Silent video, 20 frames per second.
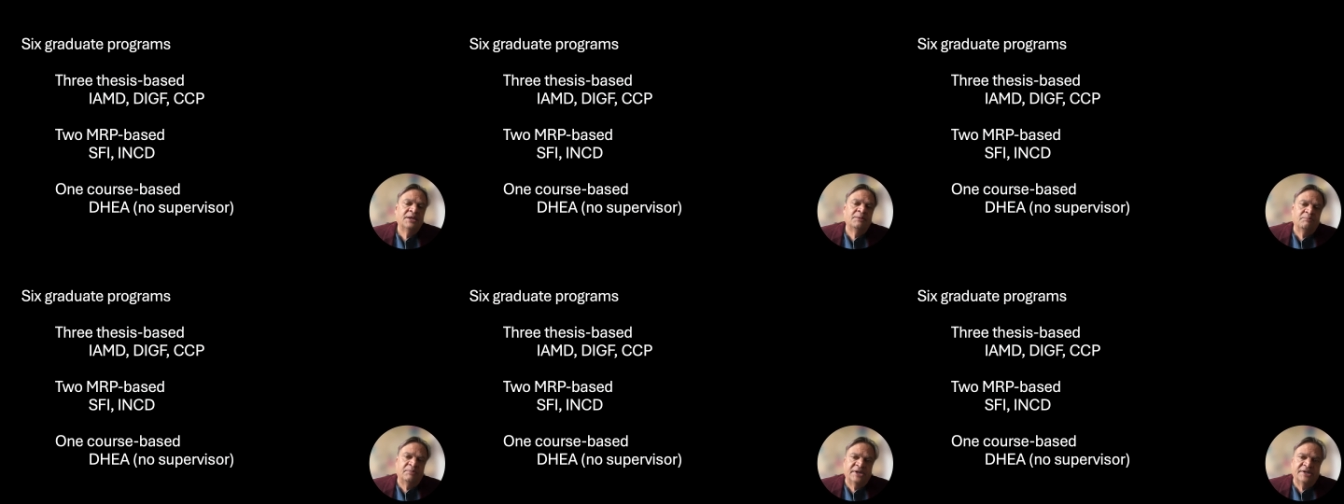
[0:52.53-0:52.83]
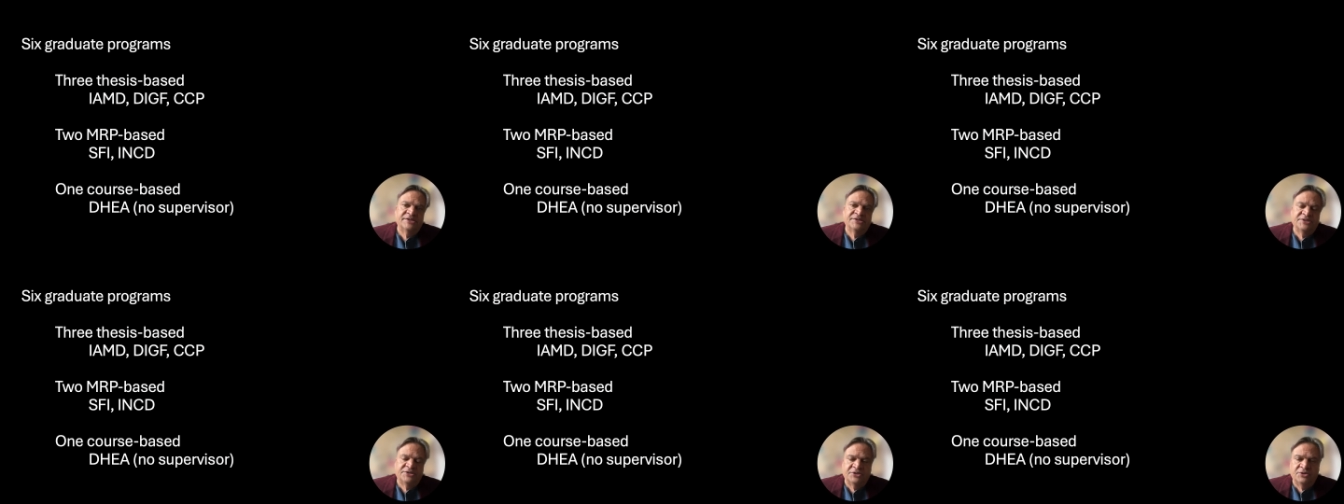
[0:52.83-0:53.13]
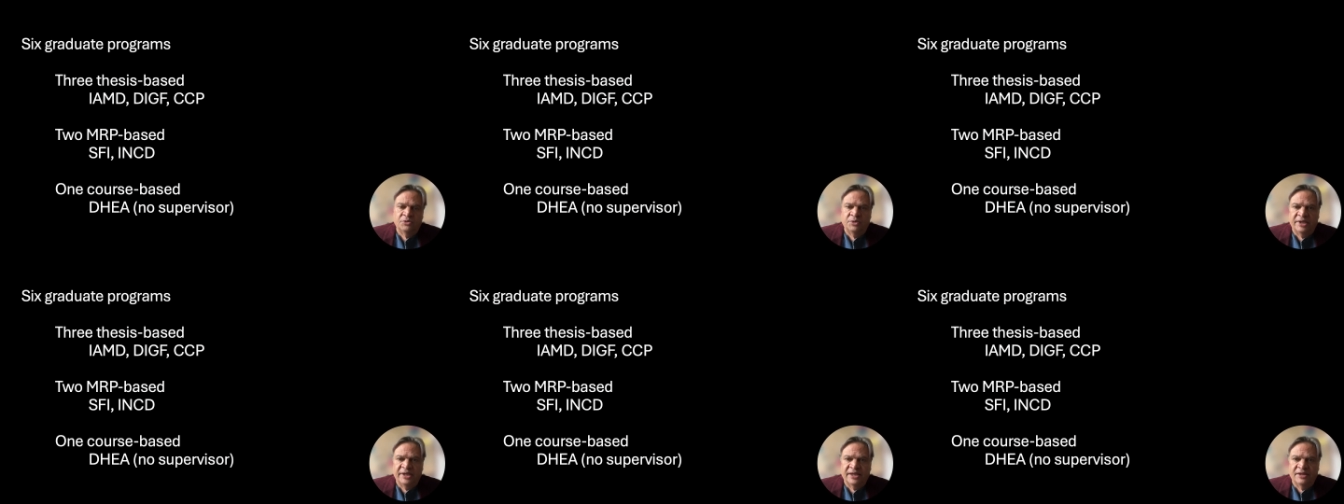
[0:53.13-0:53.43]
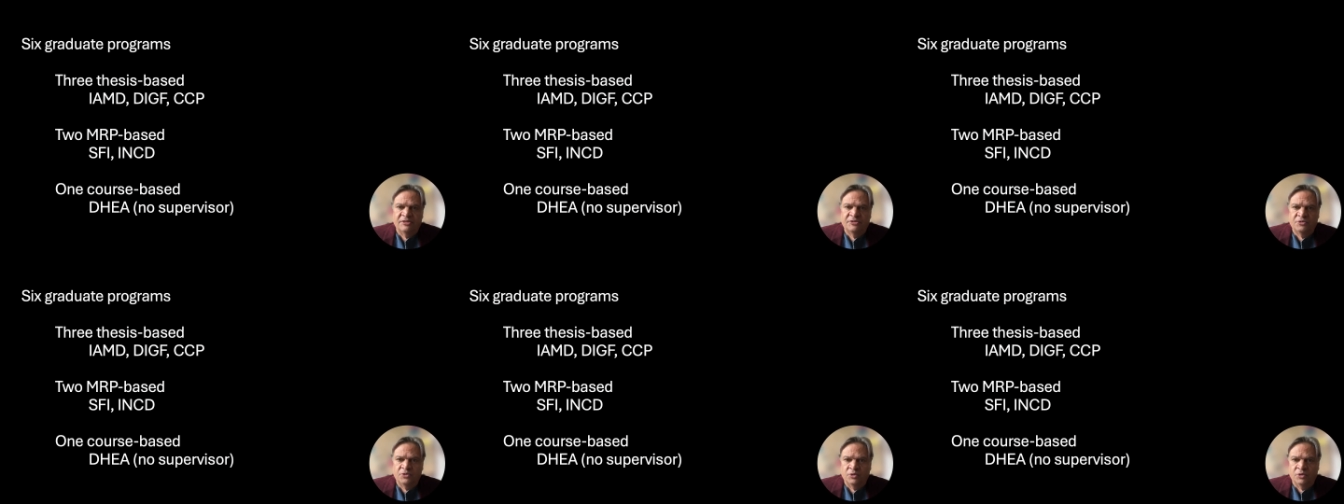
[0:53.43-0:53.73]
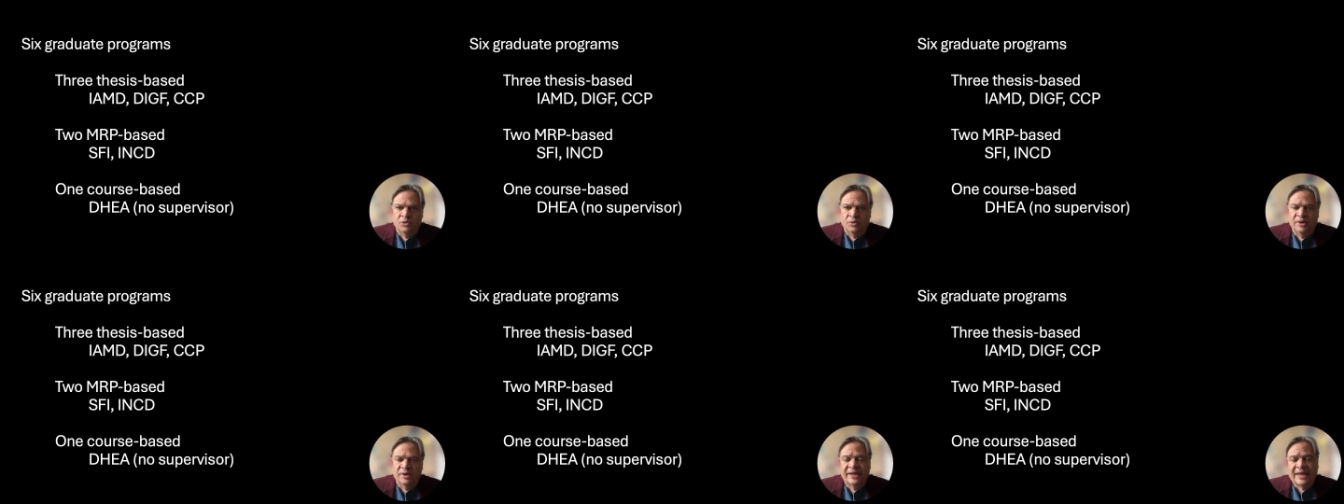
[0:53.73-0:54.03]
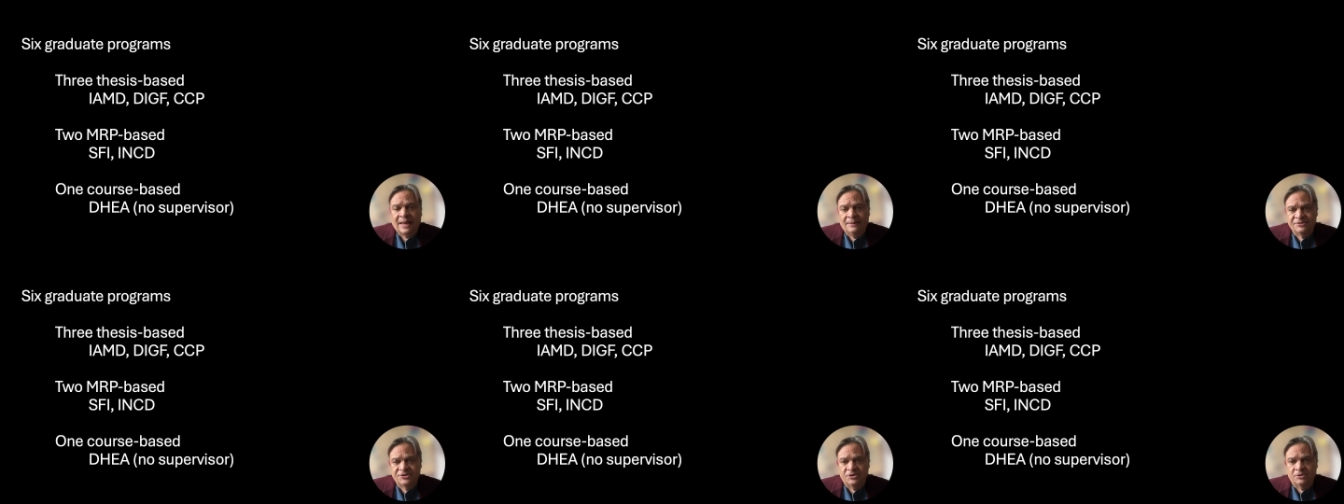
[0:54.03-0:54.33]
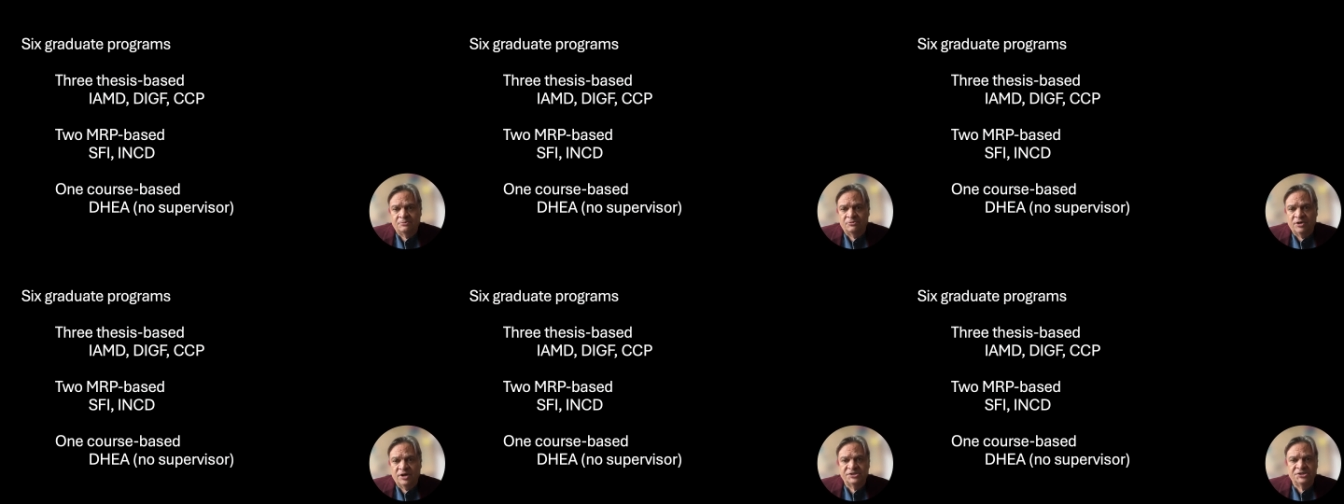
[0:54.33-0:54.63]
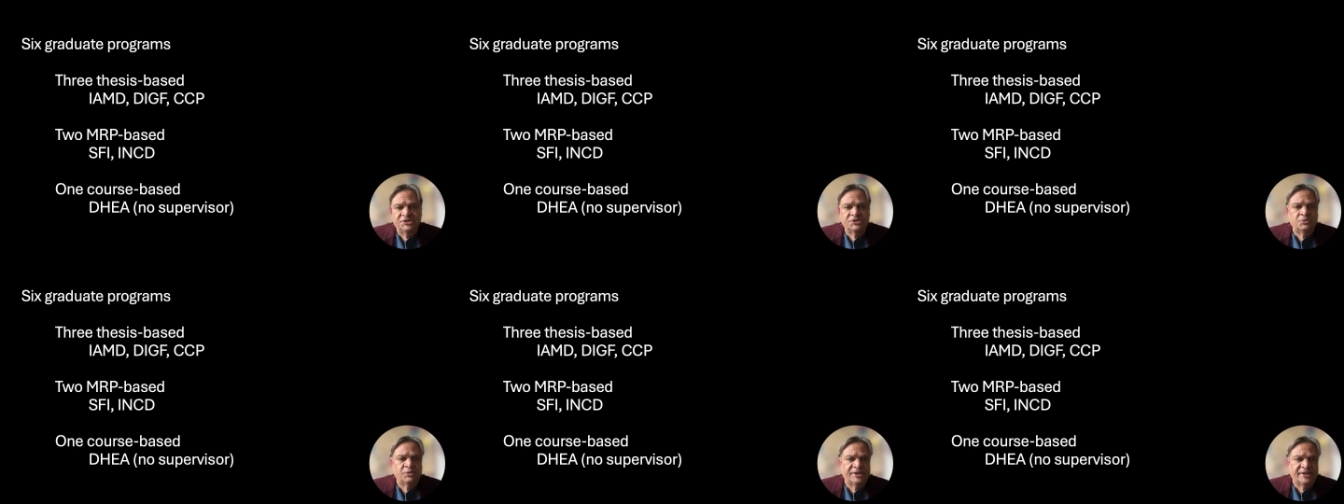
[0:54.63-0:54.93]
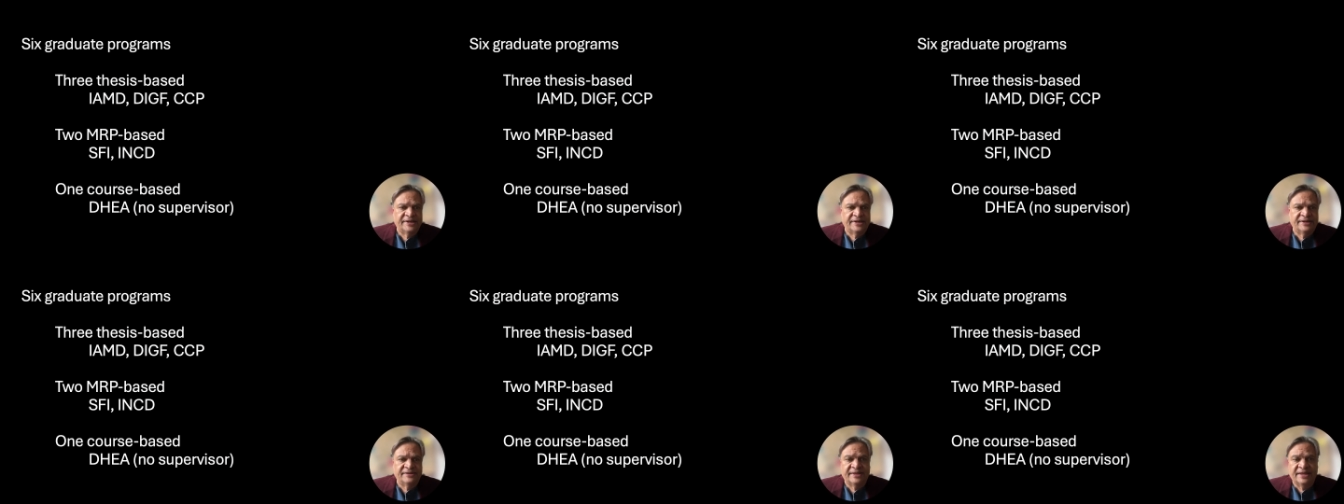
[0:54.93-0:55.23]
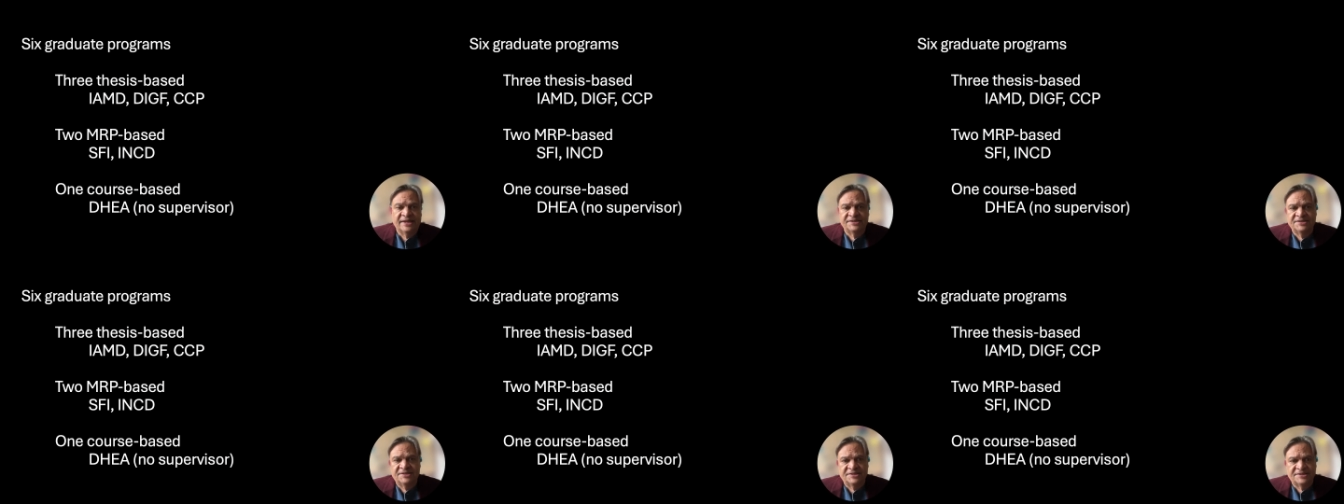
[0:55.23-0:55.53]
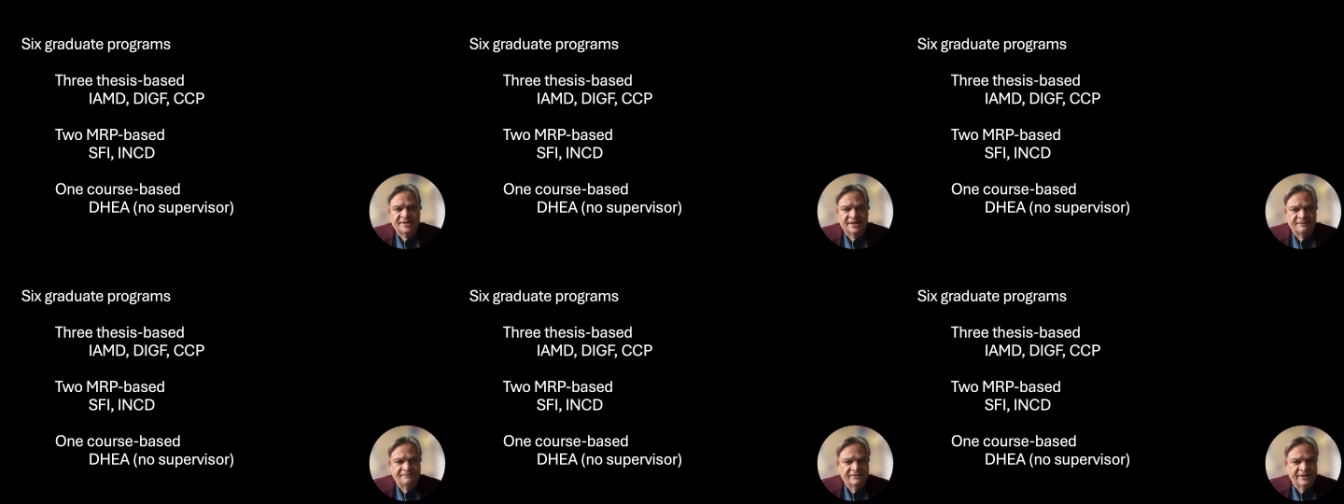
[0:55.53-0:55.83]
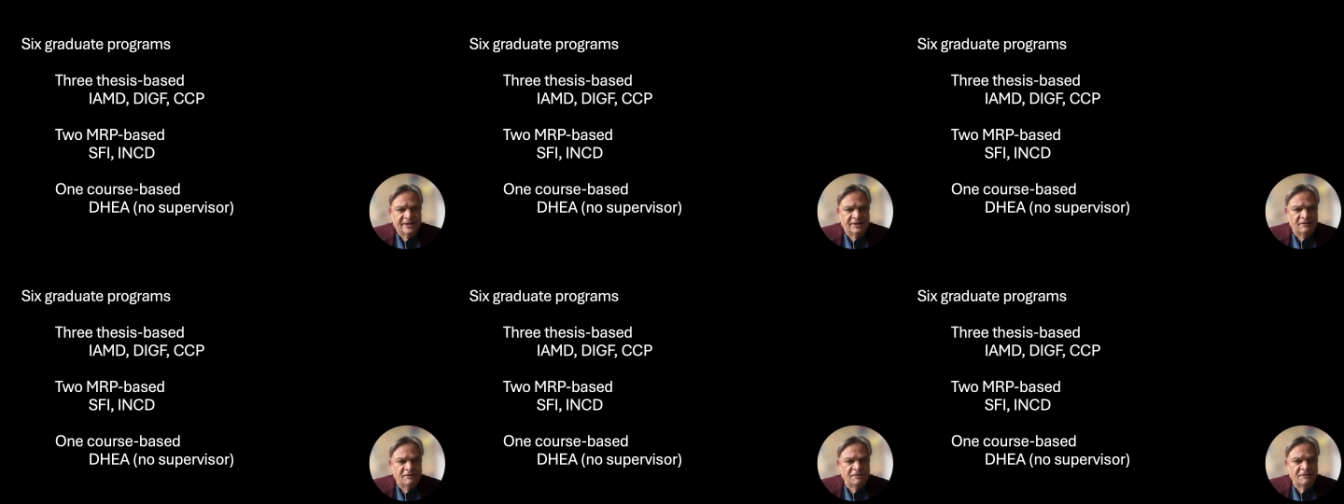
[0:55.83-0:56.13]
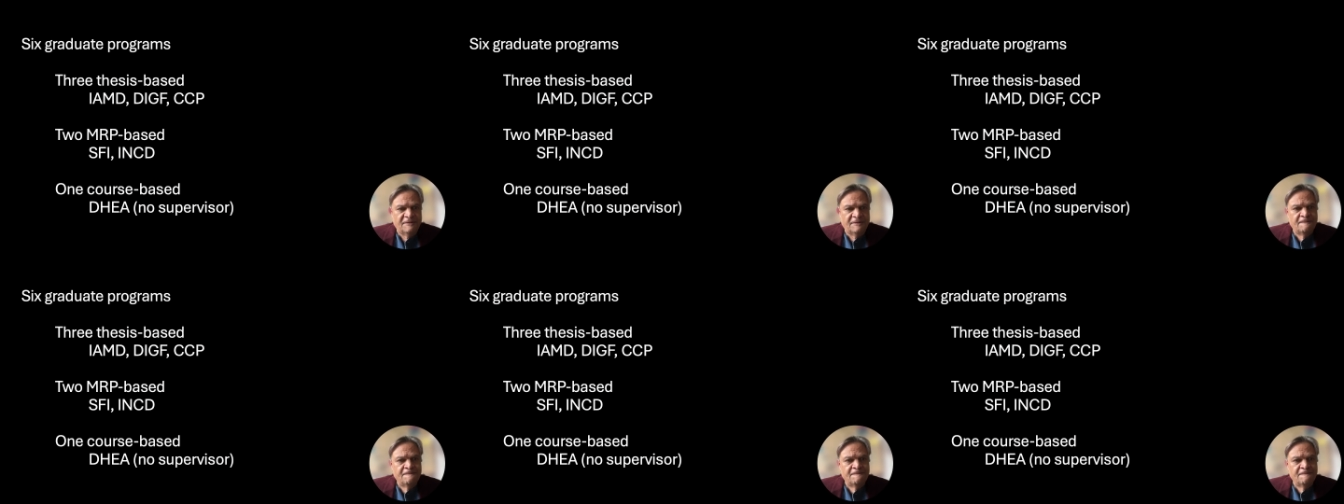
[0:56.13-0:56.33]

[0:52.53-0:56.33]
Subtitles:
but it's doing it through capstone projects within it, and that's Design for Health.